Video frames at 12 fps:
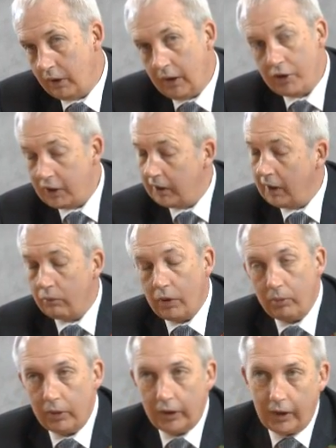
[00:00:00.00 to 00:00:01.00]
And I see that
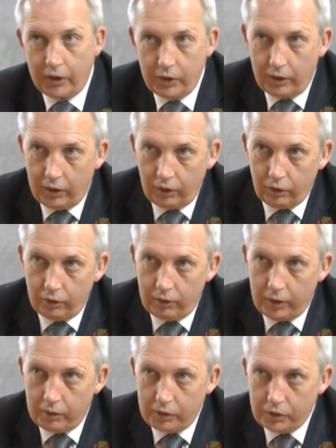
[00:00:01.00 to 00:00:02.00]
replicated in the other
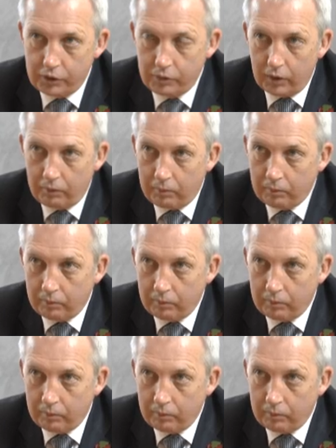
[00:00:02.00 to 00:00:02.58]
areas as well.